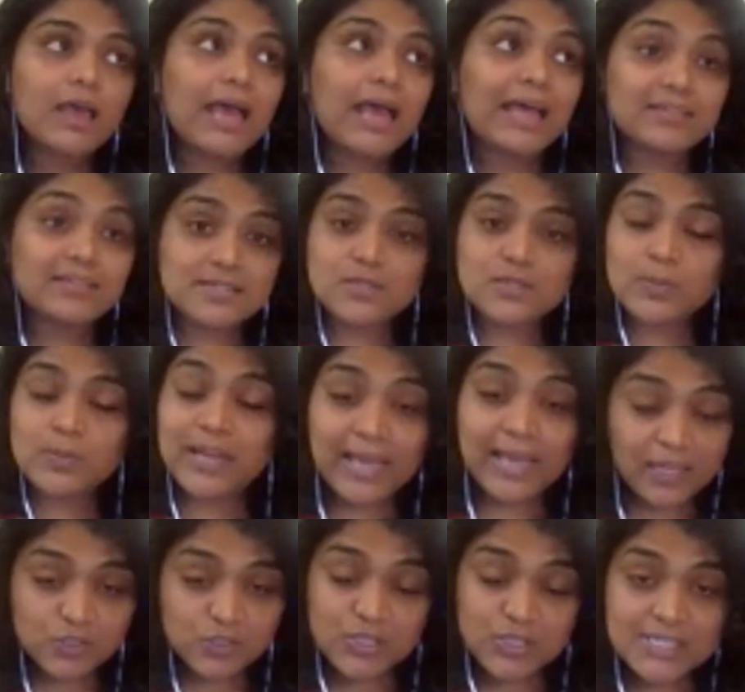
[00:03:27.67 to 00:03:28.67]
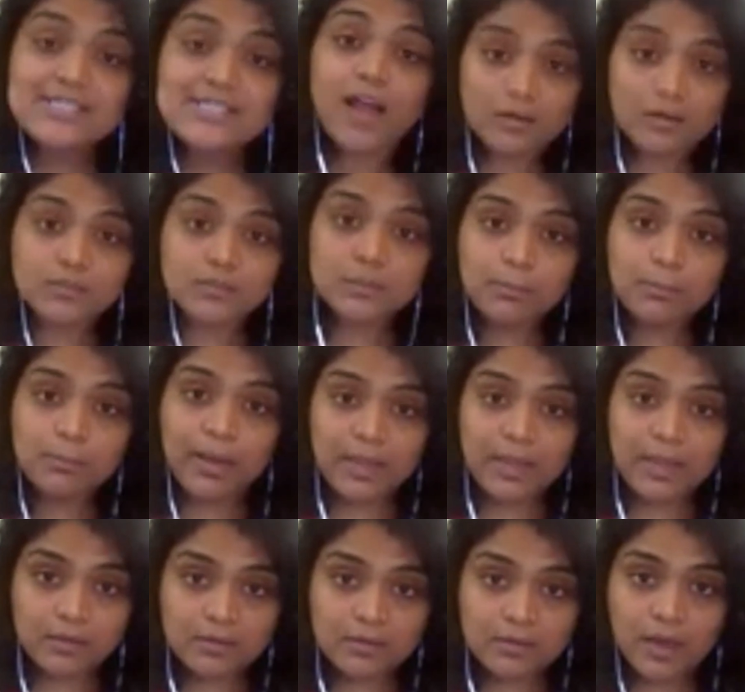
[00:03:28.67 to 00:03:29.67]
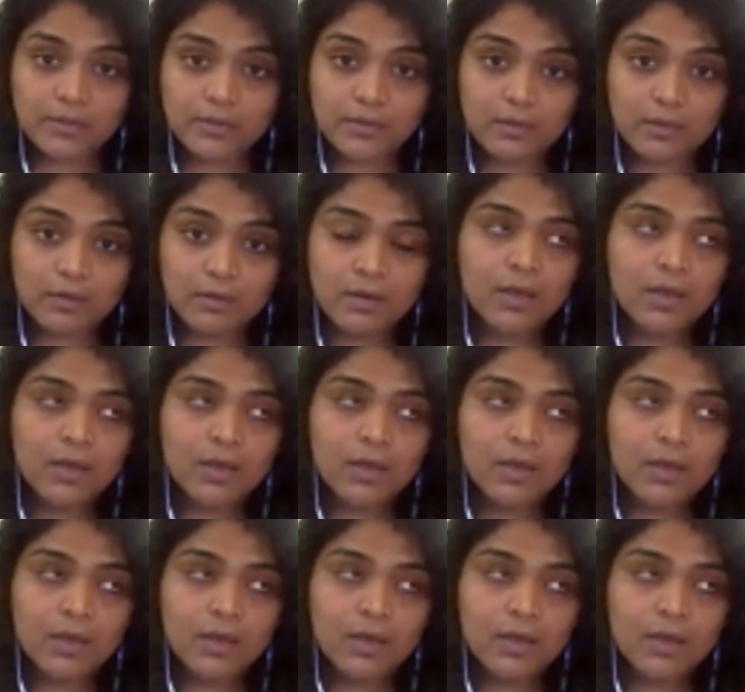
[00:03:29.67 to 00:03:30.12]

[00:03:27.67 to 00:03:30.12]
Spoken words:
And this is when I actually started my career.